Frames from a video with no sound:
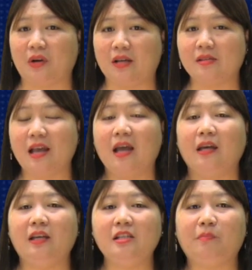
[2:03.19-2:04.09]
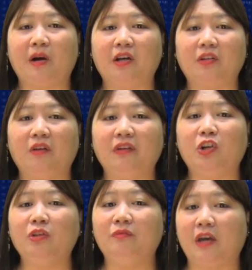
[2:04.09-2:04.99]
crust is part of a
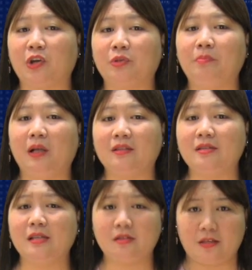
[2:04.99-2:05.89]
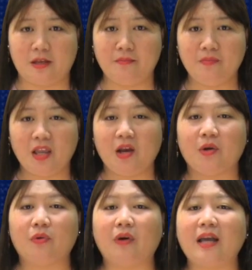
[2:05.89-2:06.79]
conveyor belt system
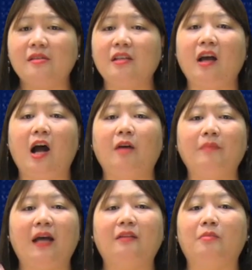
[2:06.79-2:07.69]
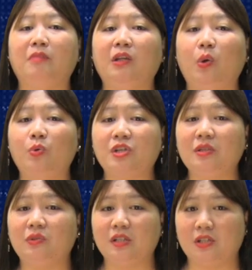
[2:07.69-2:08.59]
rising up at the
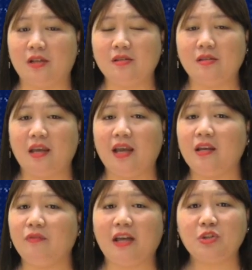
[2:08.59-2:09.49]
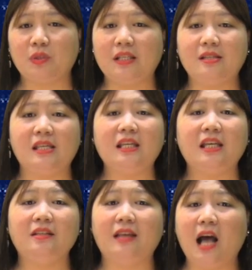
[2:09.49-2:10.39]
mid-ocean ridges and eventually
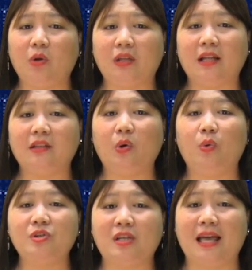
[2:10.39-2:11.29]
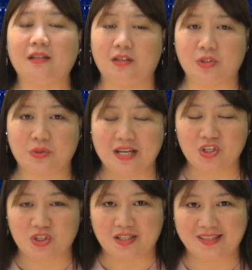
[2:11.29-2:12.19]
sinking down at the oceanic
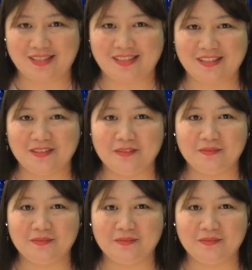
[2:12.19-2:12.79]
trenches.